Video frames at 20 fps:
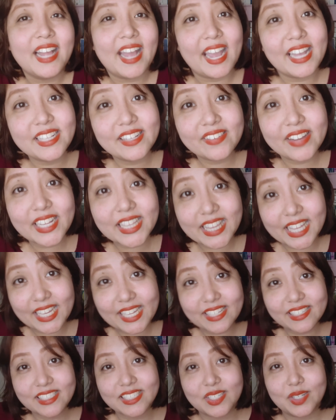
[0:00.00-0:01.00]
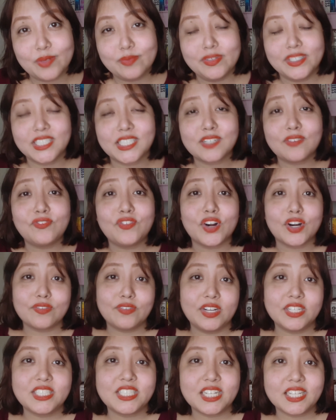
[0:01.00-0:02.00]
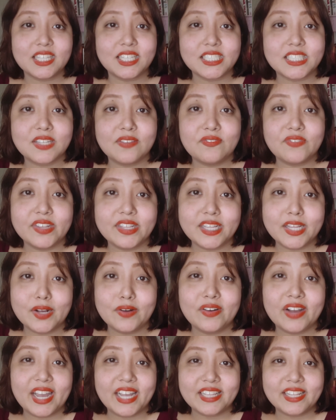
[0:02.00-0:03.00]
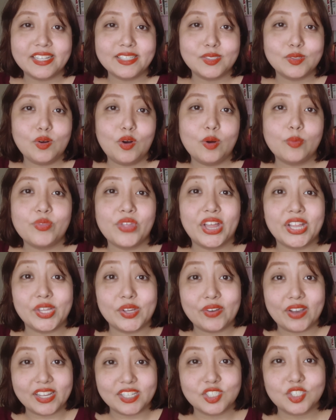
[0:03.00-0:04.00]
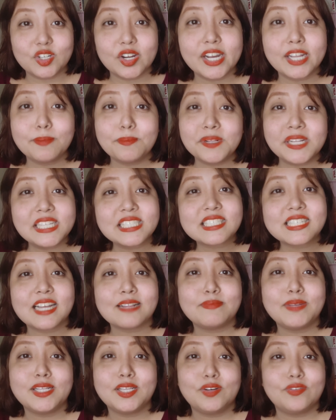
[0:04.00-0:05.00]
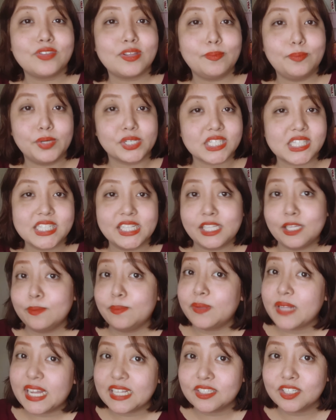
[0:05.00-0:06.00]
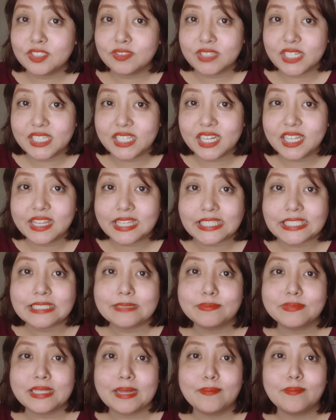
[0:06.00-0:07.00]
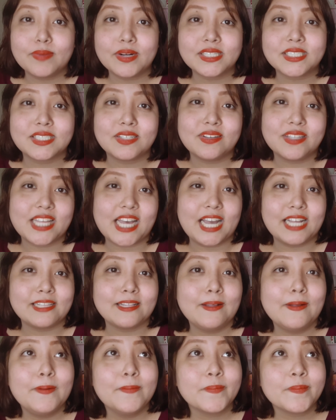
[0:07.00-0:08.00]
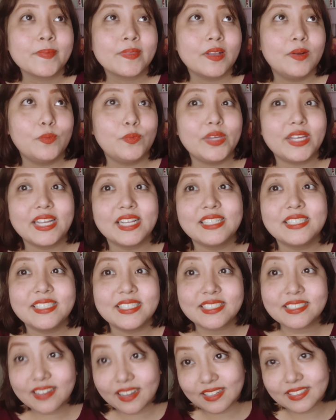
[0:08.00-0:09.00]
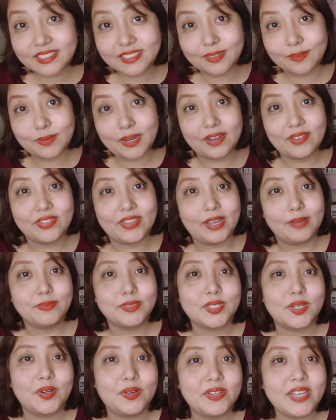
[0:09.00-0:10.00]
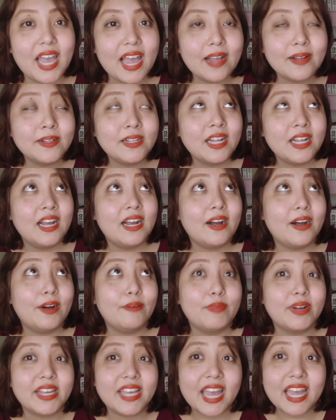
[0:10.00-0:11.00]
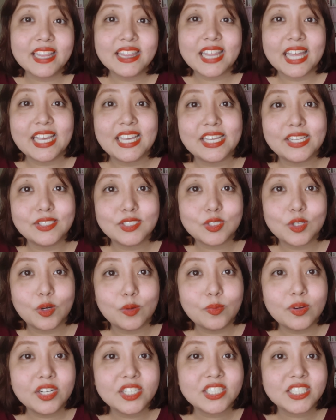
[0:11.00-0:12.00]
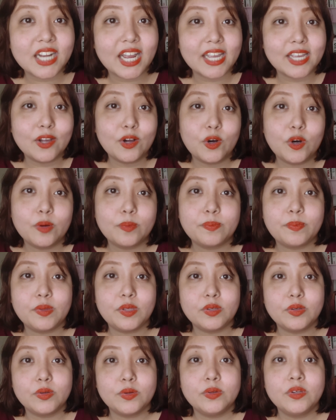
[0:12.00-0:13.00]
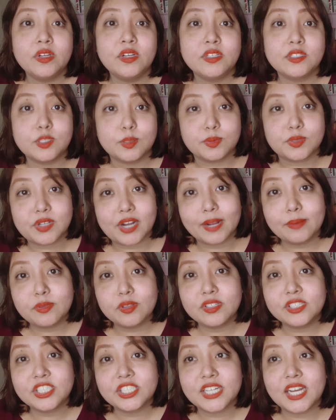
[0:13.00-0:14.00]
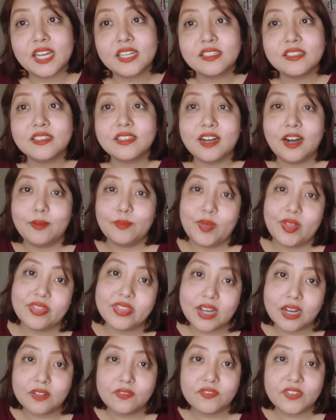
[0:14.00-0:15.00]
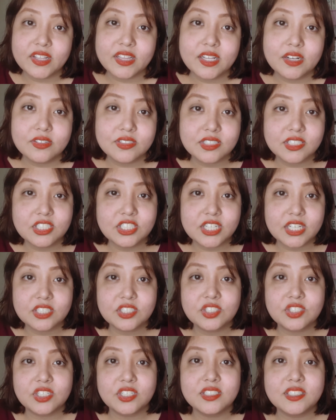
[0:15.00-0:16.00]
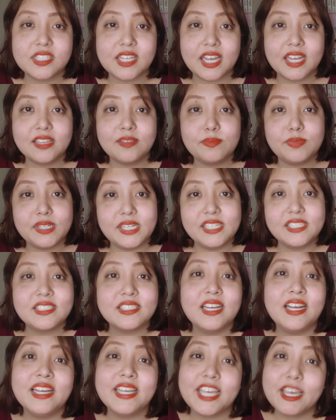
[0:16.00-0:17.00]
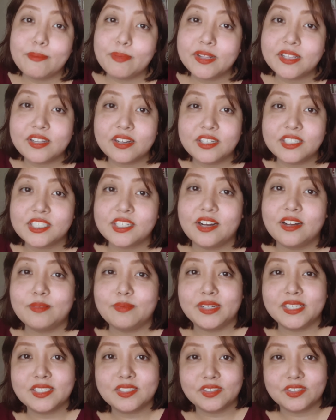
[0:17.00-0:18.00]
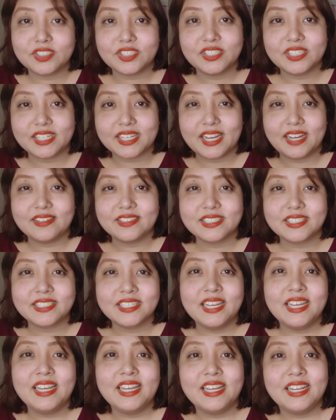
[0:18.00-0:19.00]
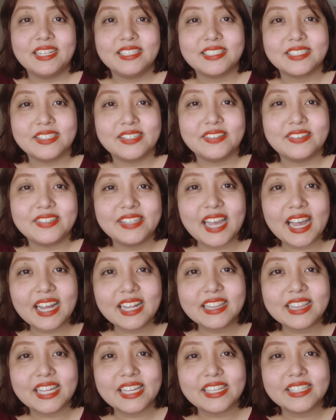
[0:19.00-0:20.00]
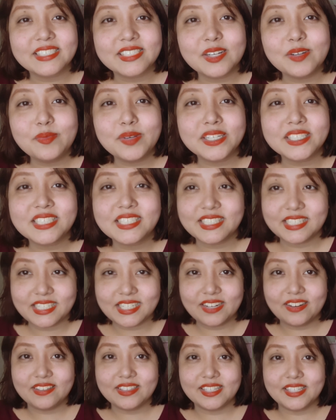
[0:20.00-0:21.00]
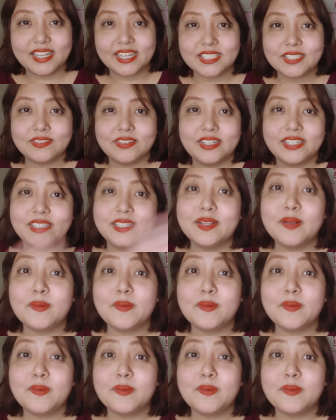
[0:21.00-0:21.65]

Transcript: anyway, thank you so much for watching this video, and I do hope that you enjoyed. Please let me know the books that you plan on reading this September so that we can discuss about them. So yeah, again, thank you so much. I hope you subscribe to the channel, comment down video suggestions, and please keep in touch on my social accounts. So yeah, thank you so much. See you on the next one.